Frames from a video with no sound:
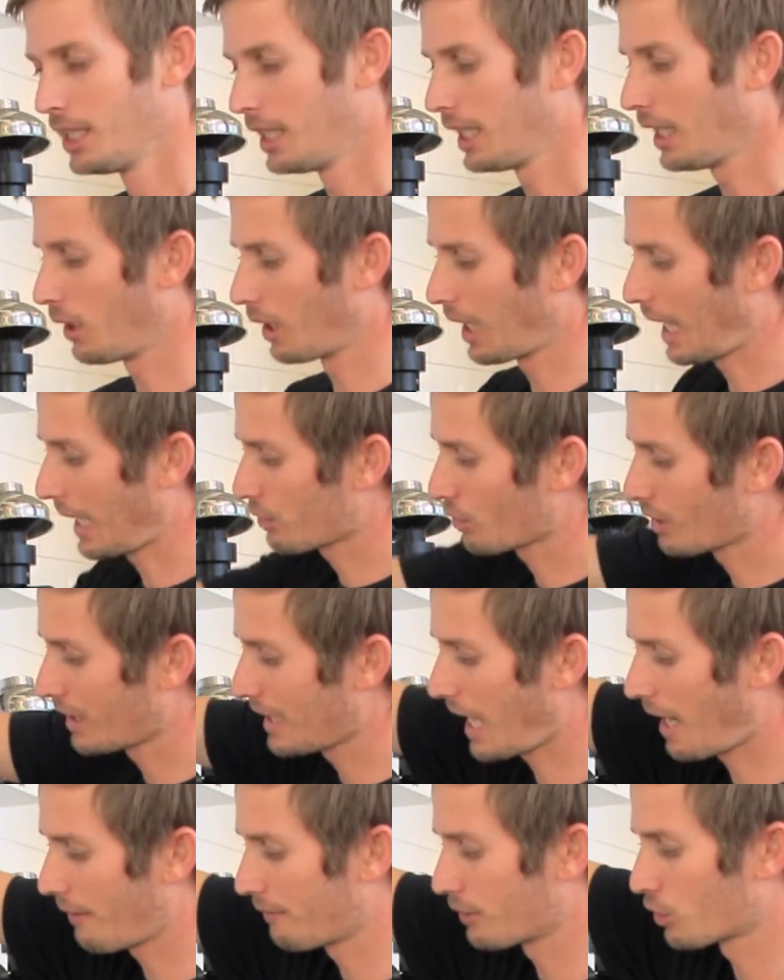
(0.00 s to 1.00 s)
It'll
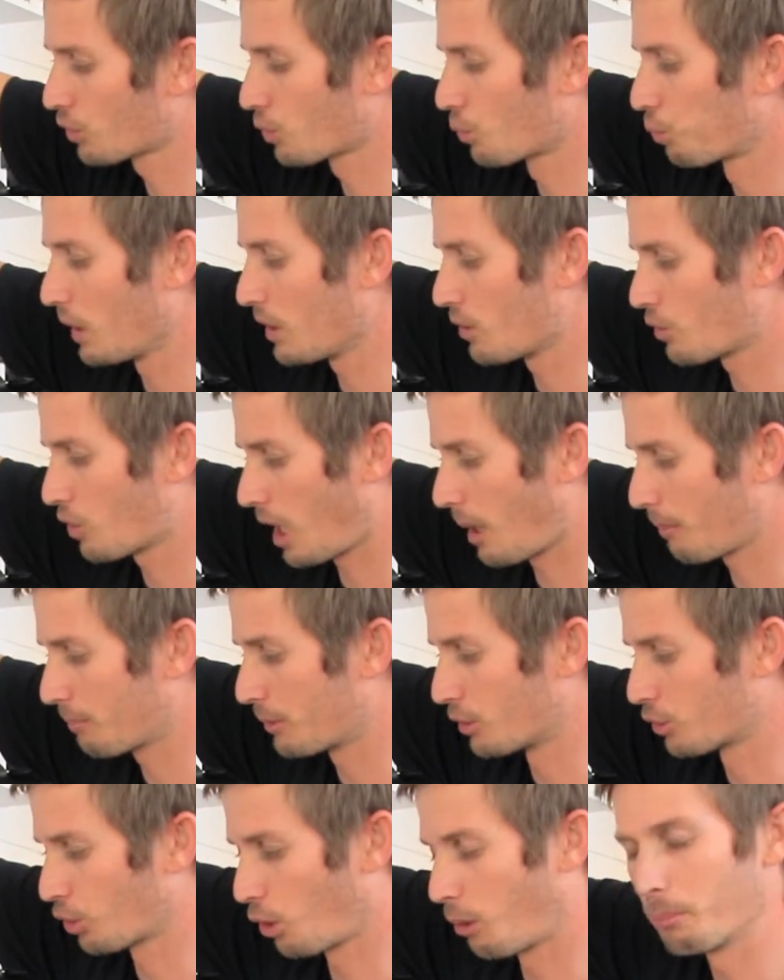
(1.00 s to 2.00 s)
actually have a switch up
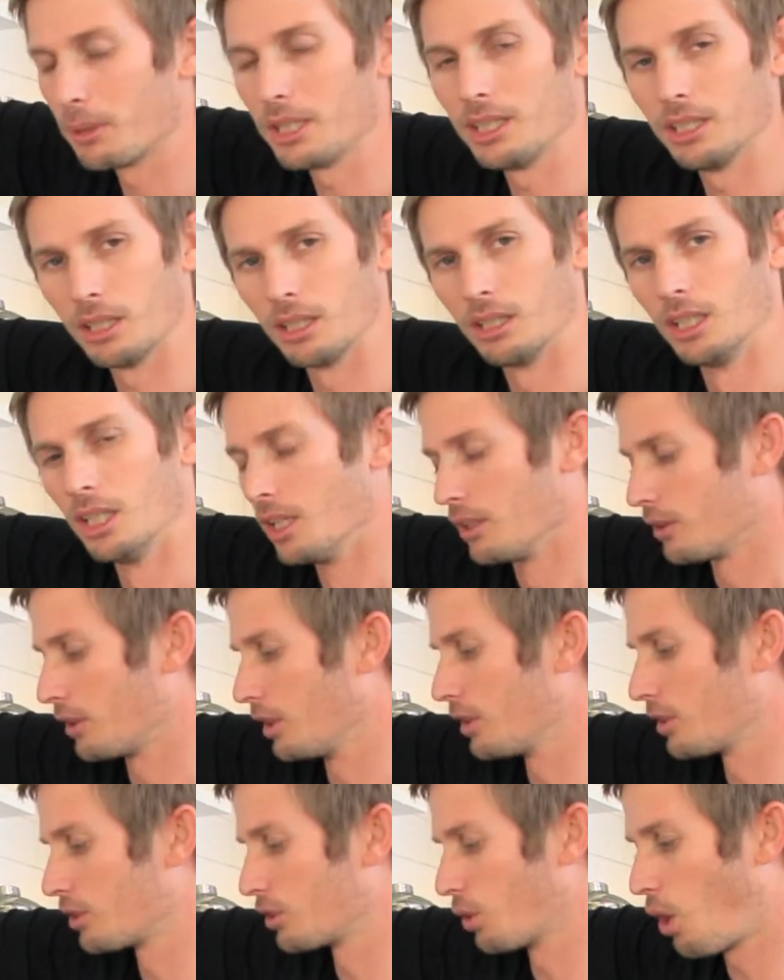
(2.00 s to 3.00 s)
the top here.
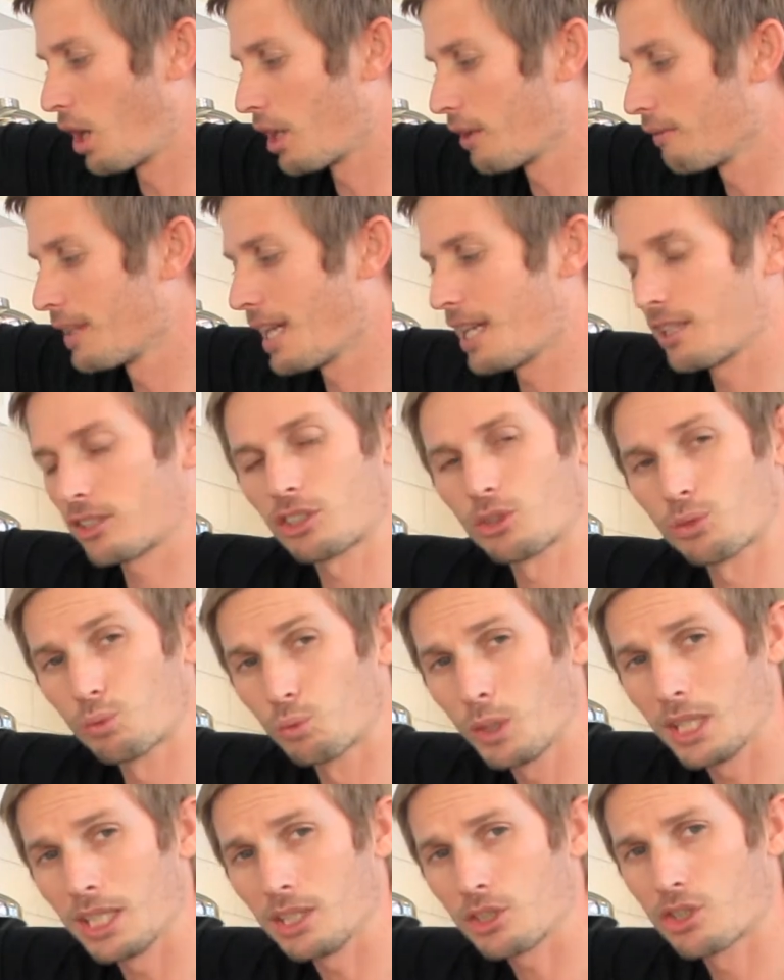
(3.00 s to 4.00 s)
The design of that
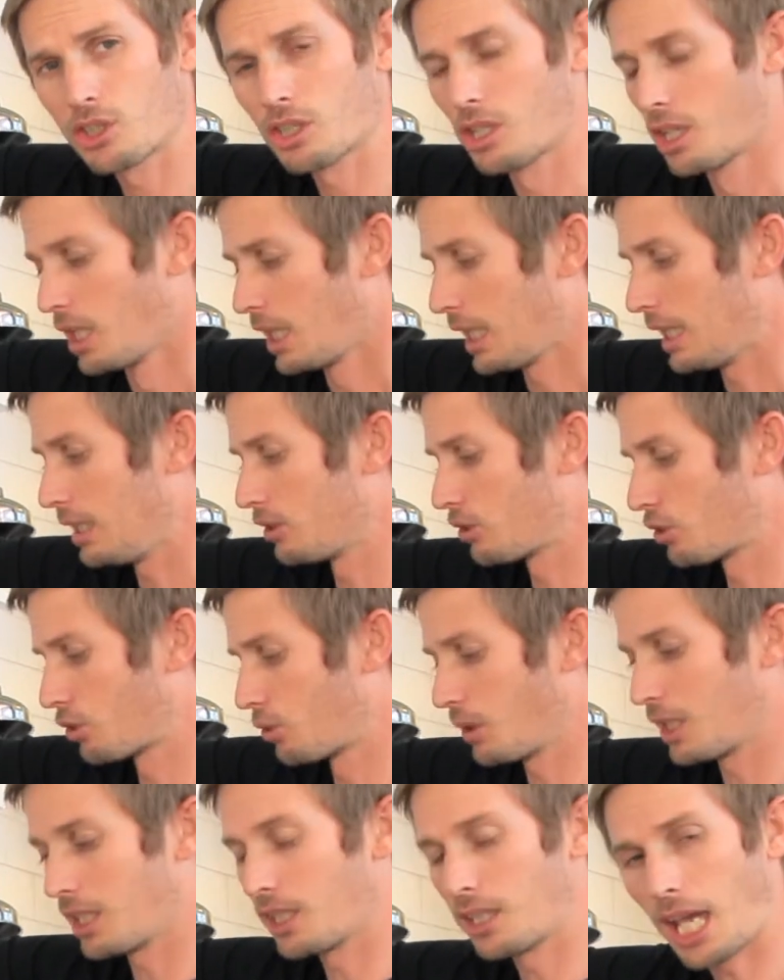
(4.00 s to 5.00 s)
switch is
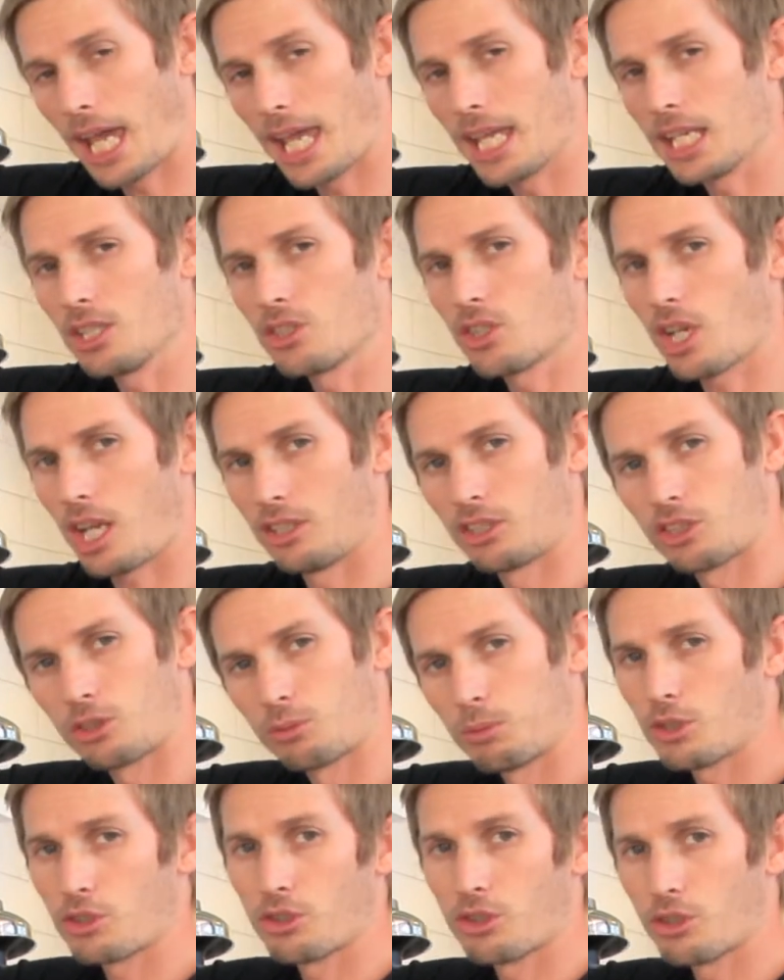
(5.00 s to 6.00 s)
to engage and
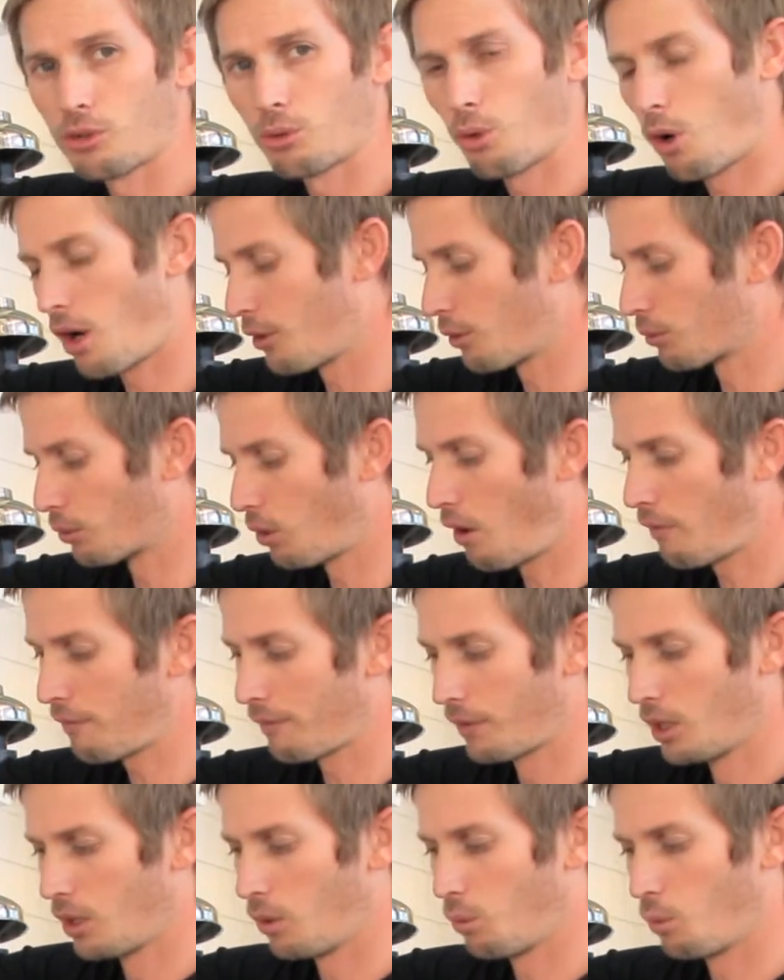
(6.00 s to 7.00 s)
switch the grinder off
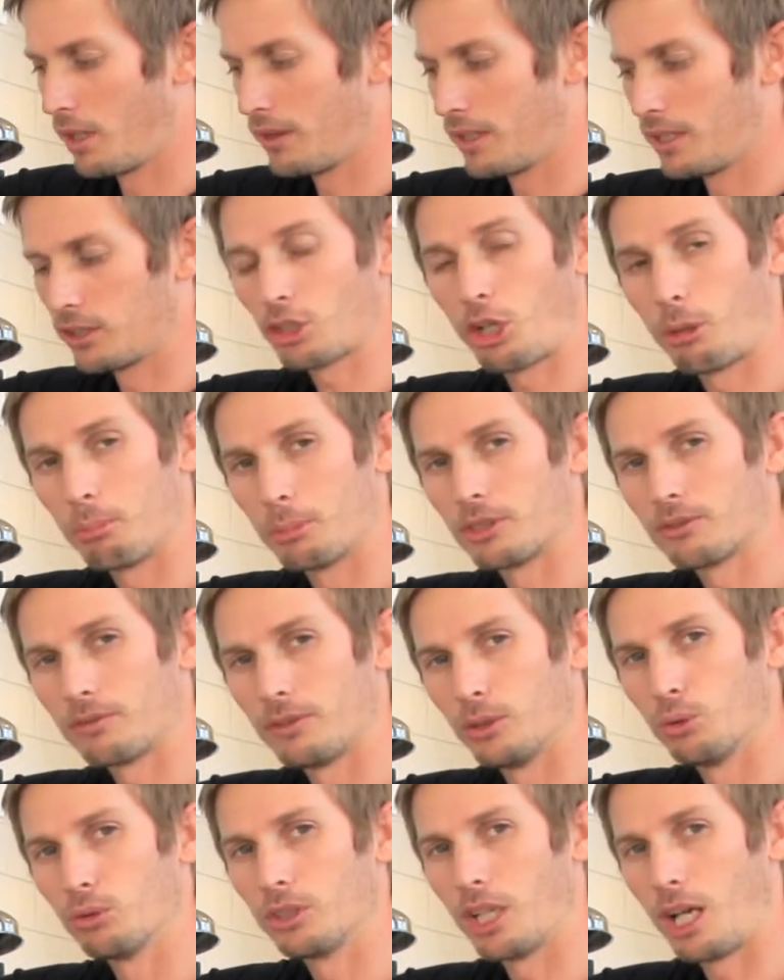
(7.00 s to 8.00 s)
when this hopper's
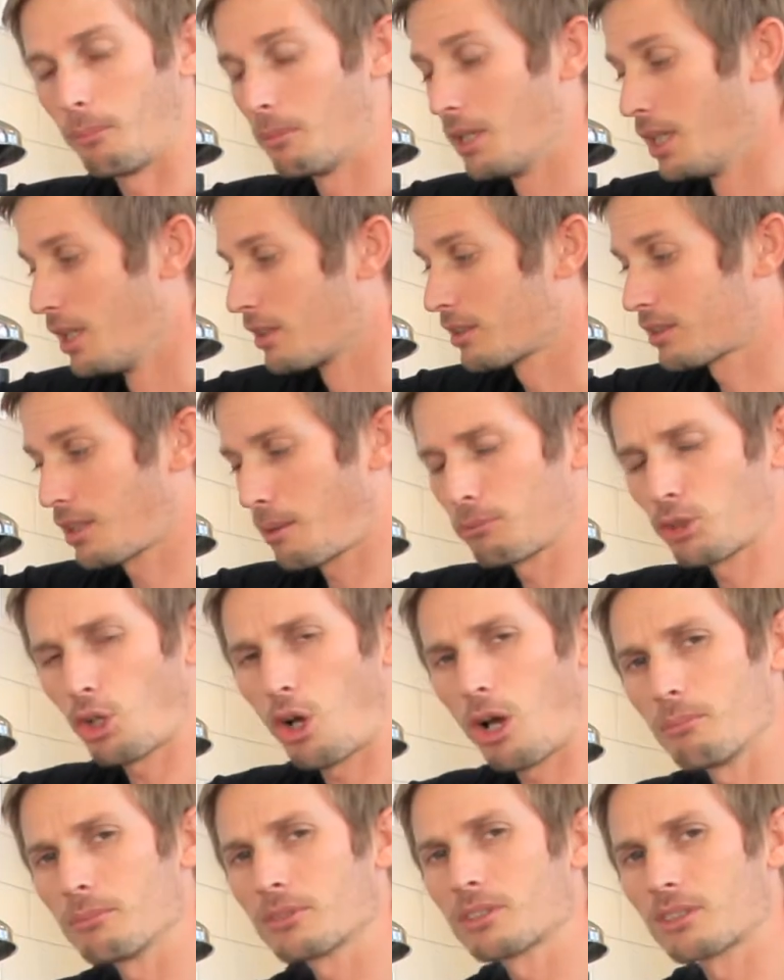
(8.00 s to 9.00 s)
filled up.
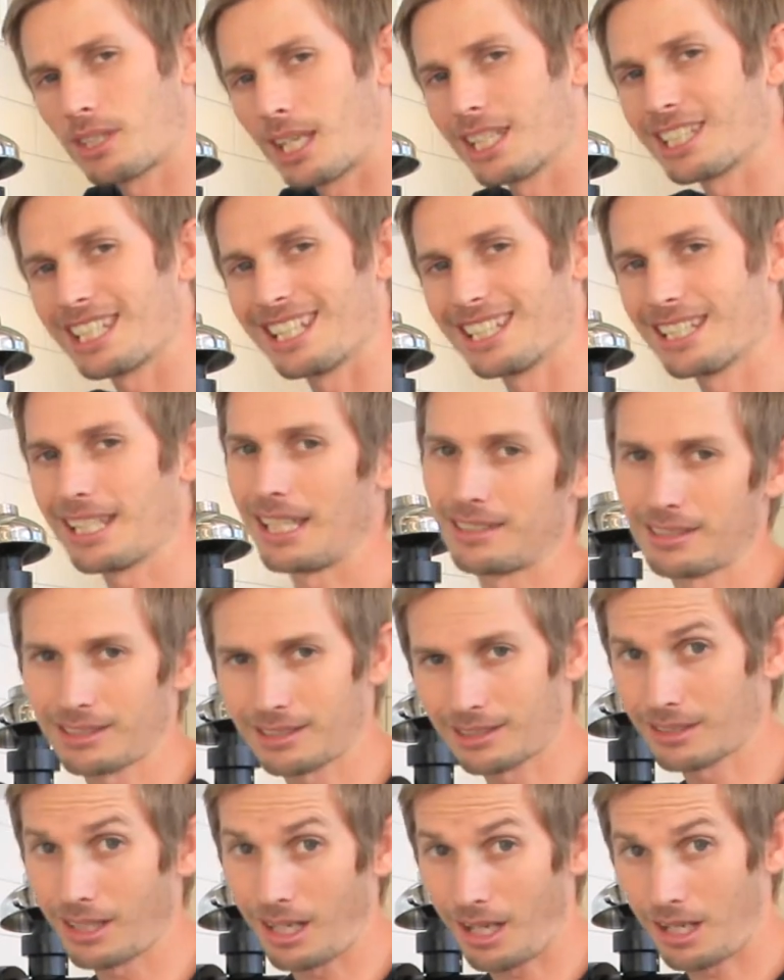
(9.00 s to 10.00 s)
Sometimes they can get
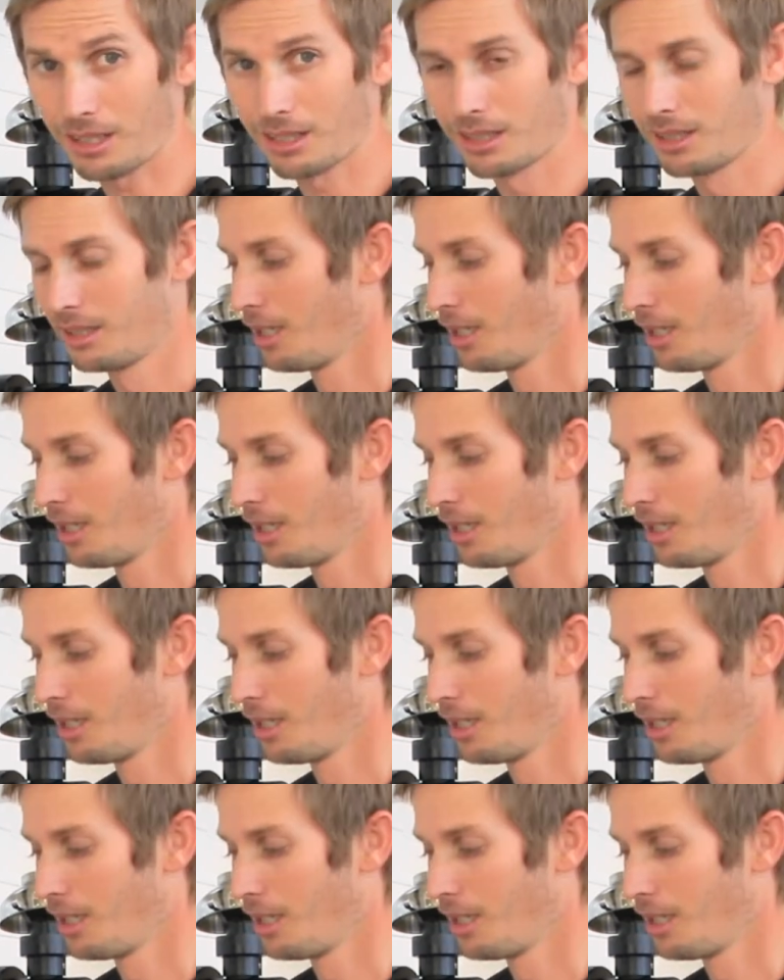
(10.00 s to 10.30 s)
stuck.